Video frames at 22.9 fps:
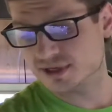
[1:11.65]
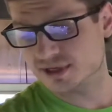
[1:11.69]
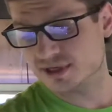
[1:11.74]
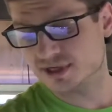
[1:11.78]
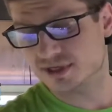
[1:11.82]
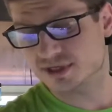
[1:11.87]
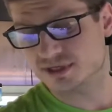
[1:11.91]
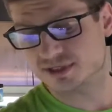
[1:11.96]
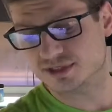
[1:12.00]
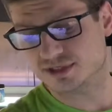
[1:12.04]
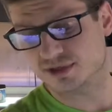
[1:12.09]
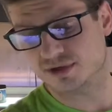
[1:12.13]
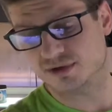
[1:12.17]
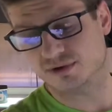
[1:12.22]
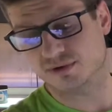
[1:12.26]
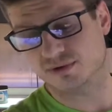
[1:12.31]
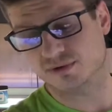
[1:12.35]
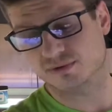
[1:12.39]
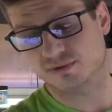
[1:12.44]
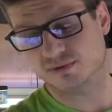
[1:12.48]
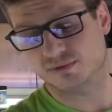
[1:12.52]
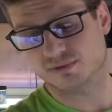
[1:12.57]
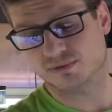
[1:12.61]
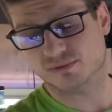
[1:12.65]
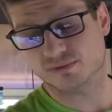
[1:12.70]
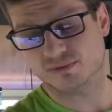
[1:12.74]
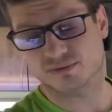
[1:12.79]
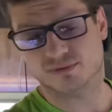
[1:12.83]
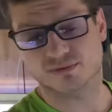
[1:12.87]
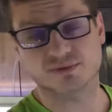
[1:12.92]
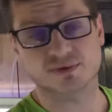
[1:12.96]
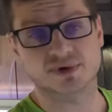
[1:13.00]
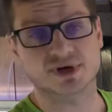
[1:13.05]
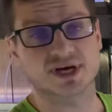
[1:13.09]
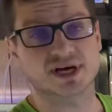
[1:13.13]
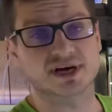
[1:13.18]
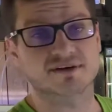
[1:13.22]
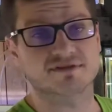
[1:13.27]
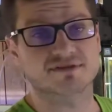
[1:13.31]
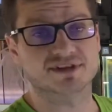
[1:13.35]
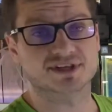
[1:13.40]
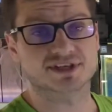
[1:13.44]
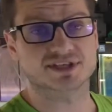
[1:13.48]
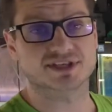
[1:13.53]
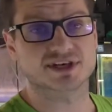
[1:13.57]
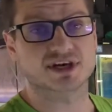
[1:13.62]
So we have
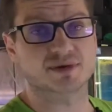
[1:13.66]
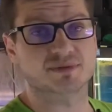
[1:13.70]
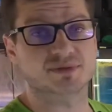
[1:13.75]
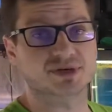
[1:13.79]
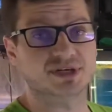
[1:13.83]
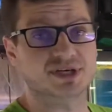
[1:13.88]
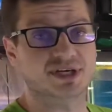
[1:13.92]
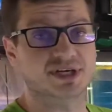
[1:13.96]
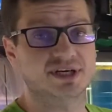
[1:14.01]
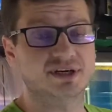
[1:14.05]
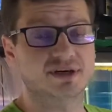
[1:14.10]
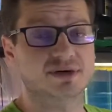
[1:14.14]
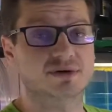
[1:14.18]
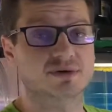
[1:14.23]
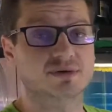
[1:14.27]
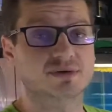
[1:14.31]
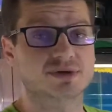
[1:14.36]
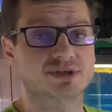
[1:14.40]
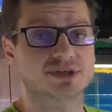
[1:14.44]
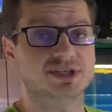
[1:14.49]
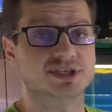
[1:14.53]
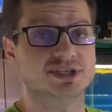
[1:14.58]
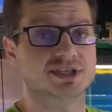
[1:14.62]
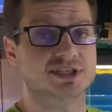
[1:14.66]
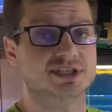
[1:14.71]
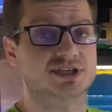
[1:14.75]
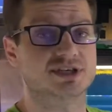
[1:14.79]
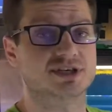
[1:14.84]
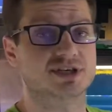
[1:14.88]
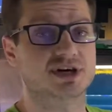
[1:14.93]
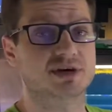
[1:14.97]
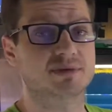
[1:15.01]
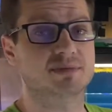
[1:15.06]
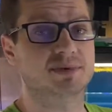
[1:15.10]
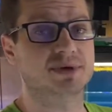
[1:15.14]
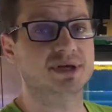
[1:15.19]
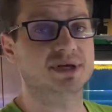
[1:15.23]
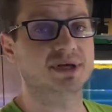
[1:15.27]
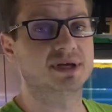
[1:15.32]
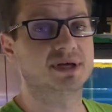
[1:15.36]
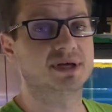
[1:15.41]
this option here, which is the Sharpie.